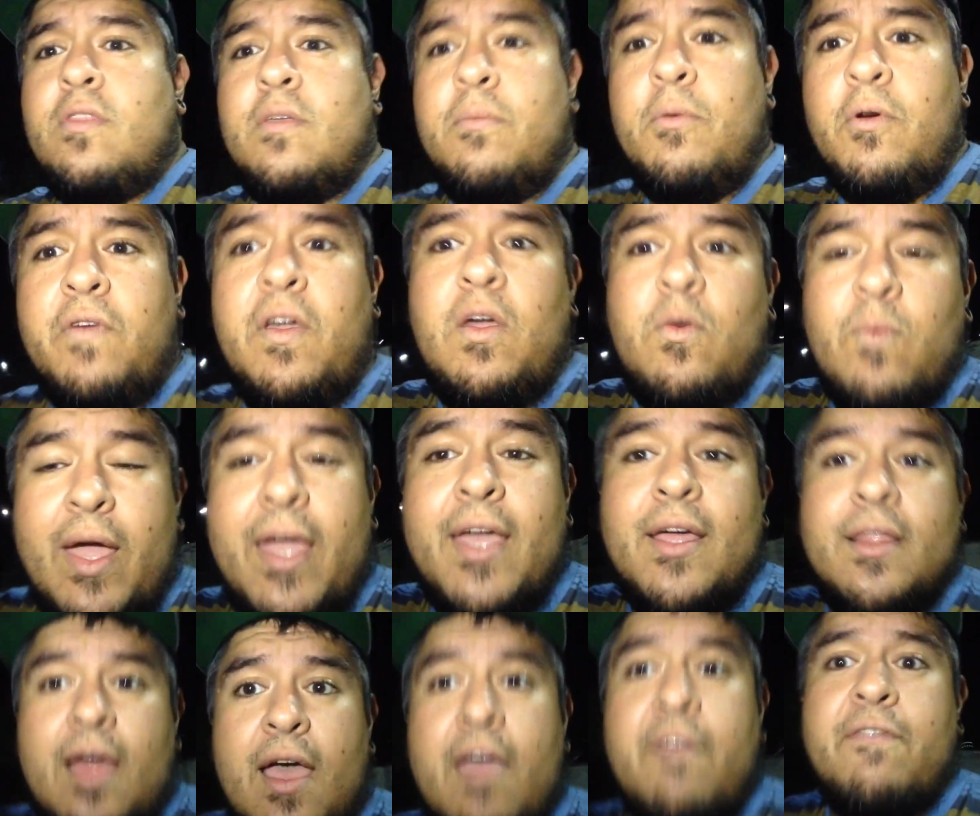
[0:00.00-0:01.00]
the movie
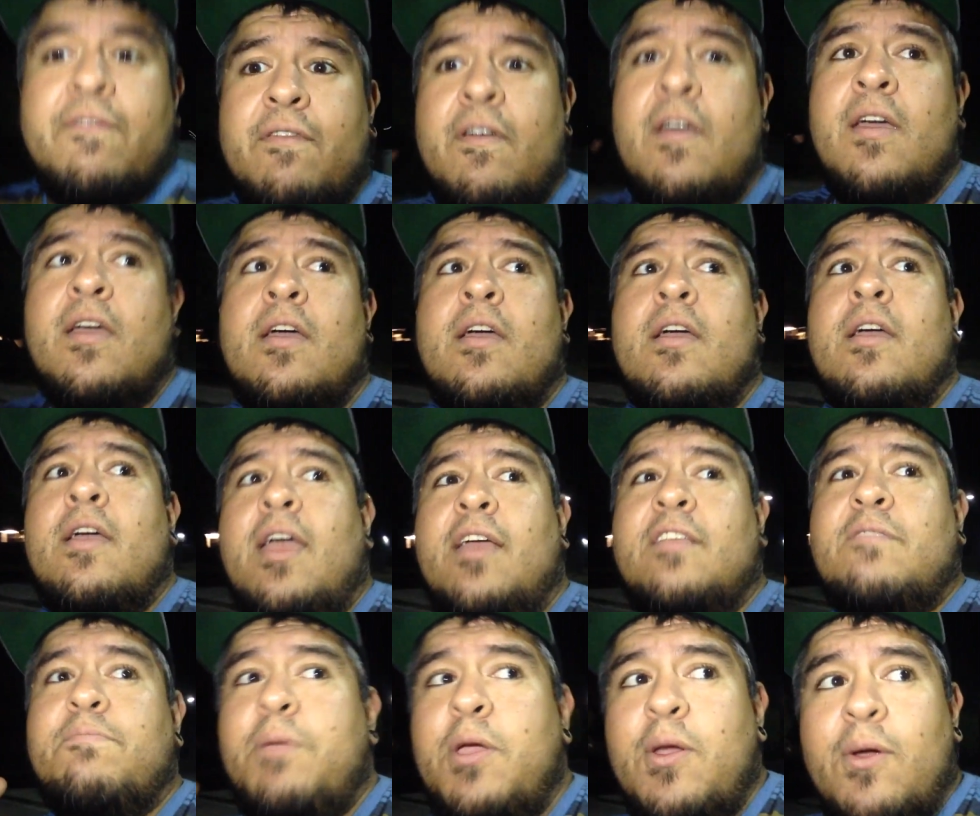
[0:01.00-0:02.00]
Waking Life,
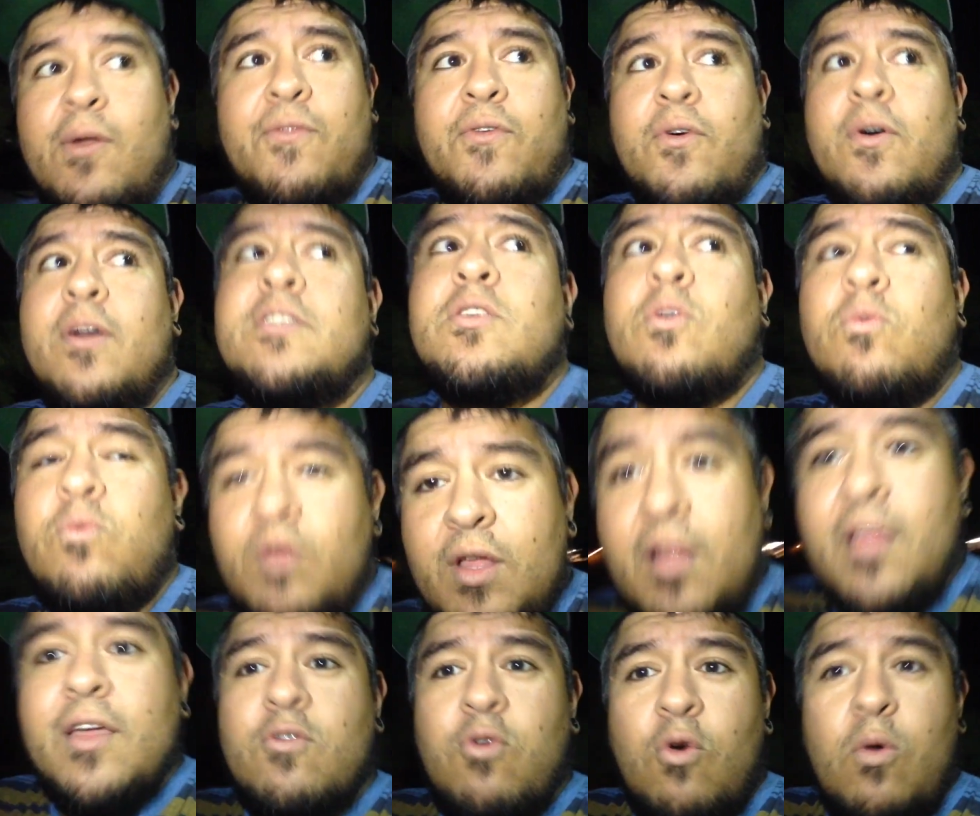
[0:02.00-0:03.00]
it's beautiful. It's a
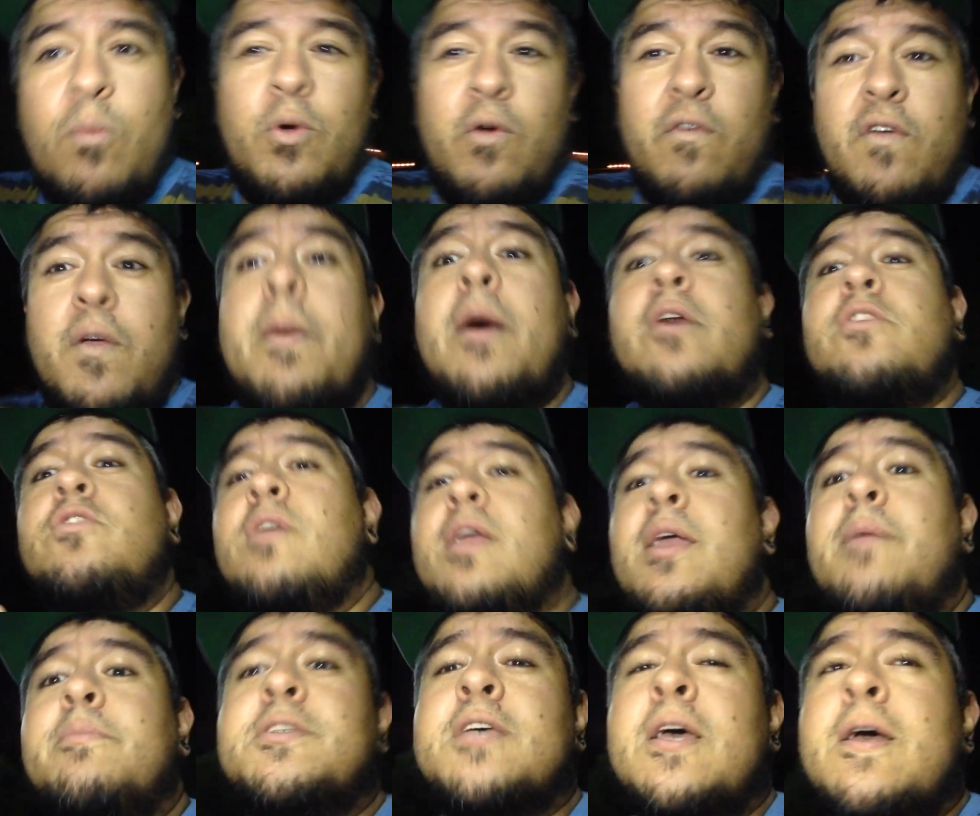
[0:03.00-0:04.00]
really cool movie about
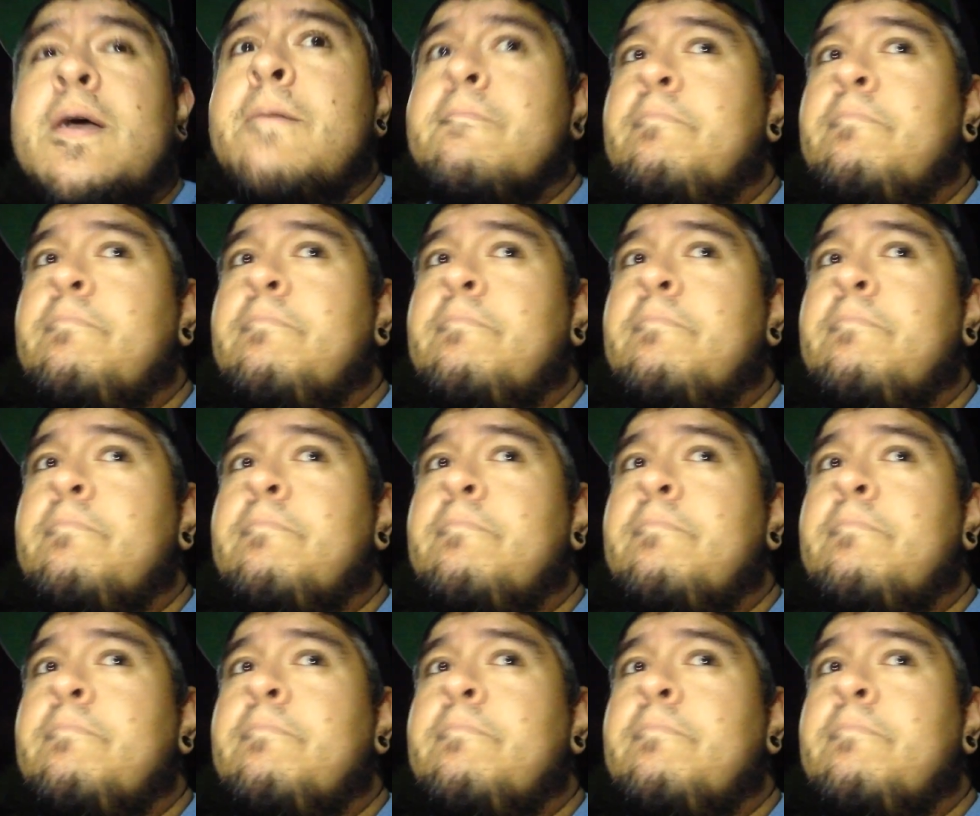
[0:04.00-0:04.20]
dreams.